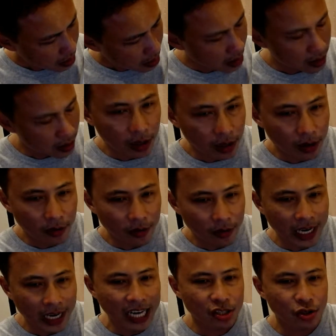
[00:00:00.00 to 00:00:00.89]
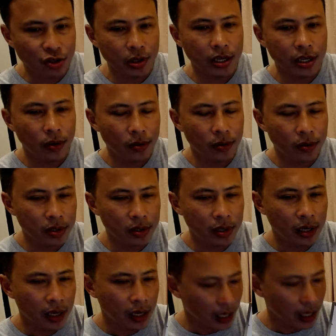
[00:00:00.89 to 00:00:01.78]
that the current actually goes
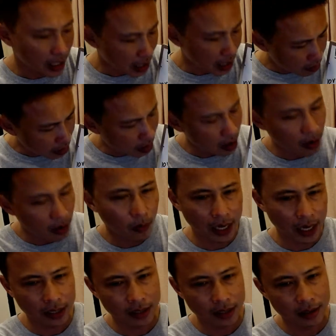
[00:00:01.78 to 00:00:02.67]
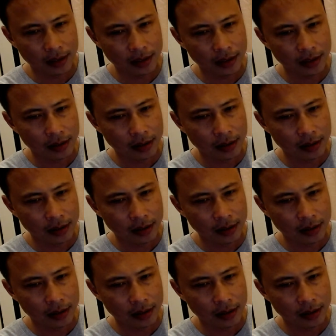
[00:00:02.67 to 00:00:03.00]
counterclockwise.